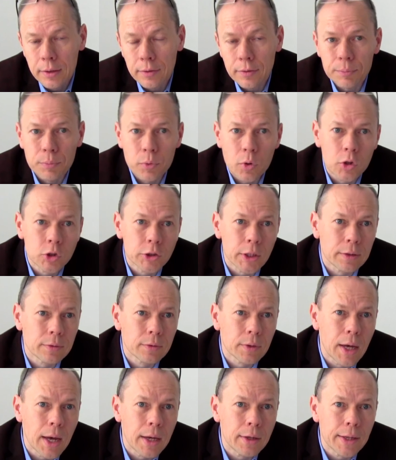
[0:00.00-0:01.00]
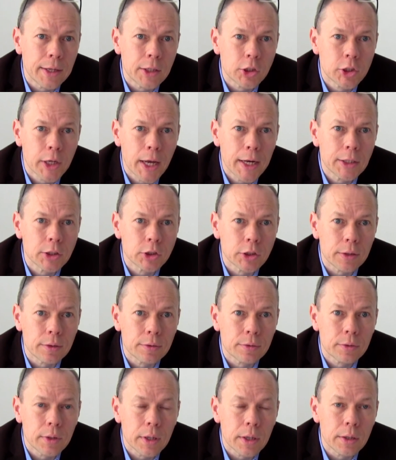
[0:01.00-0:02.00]
the projects and
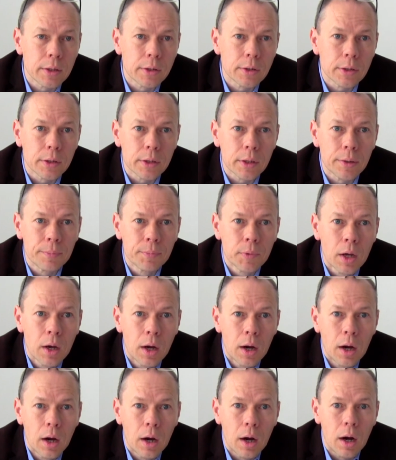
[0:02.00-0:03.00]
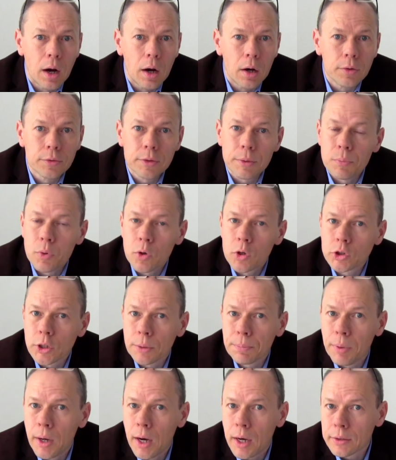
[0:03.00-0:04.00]
challenges, and how the
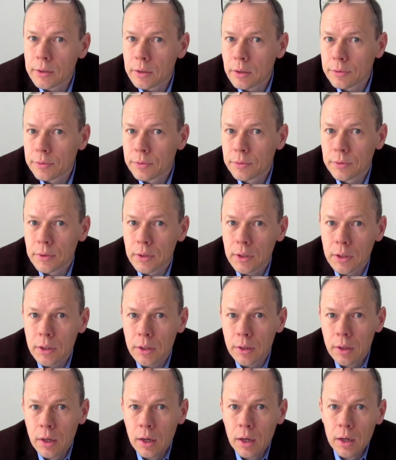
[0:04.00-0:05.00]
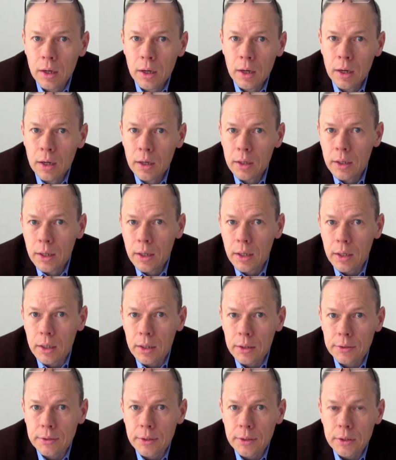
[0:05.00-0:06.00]
project partners
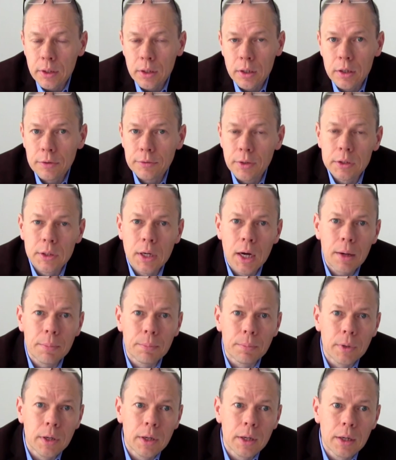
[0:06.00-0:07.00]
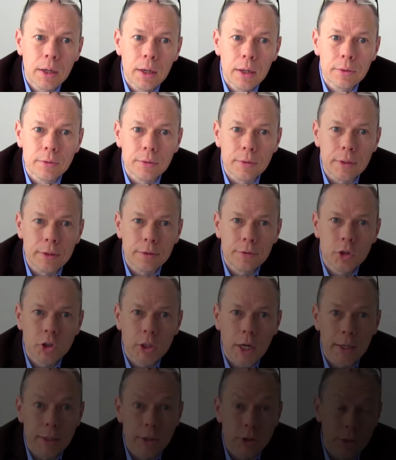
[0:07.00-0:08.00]
did overcome these
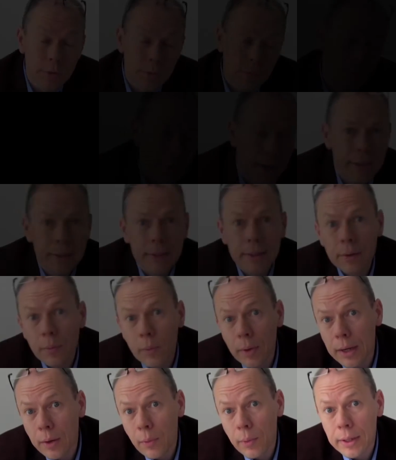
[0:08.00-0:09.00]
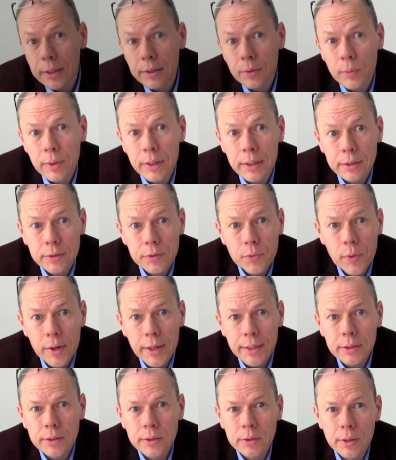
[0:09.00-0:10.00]
challenges. Finally, we
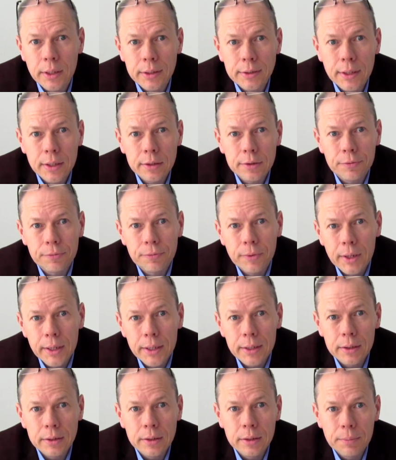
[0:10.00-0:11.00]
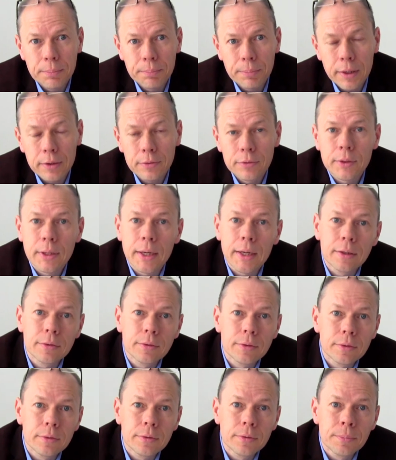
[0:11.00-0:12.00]
tried to identify best
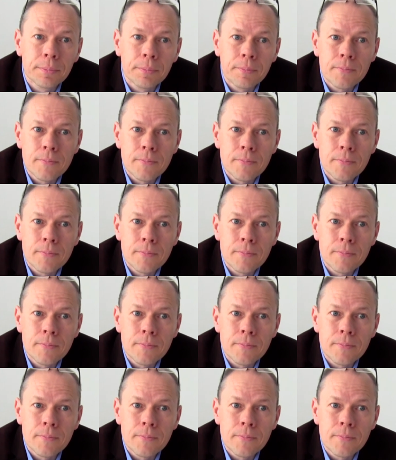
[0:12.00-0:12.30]
cases